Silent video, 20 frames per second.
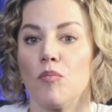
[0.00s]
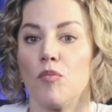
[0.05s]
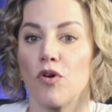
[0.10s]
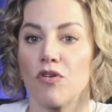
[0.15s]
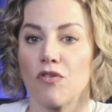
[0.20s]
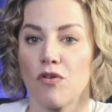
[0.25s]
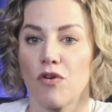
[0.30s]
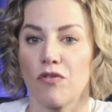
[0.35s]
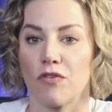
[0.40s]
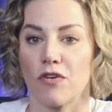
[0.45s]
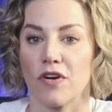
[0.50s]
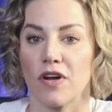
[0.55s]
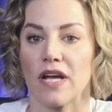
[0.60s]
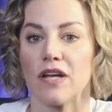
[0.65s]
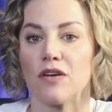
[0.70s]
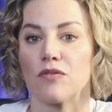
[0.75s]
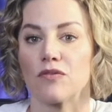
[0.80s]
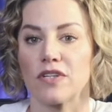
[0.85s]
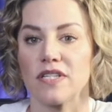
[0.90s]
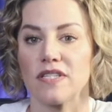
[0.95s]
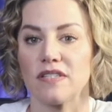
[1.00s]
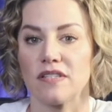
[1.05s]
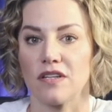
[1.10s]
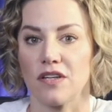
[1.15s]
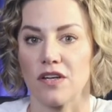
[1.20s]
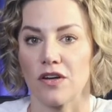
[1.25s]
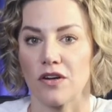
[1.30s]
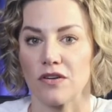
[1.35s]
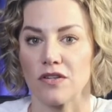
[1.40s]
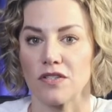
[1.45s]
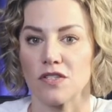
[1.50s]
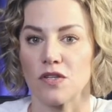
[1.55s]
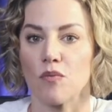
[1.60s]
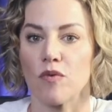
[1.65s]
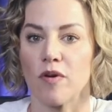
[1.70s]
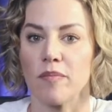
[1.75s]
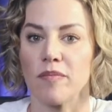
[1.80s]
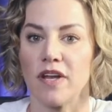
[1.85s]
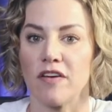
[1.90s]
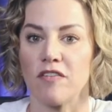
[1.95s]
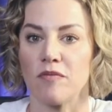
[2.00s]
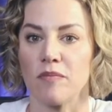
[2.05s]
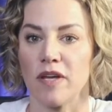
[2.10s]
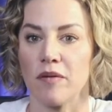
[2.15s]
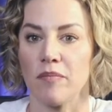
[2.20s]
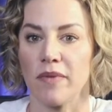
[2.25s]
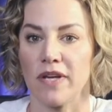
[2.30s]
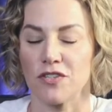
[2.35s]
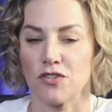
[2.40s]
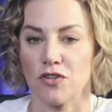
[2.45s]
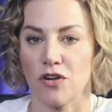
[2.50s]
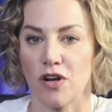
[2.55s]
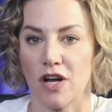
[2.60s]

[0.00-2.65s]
Moreover, in recent years, women have made major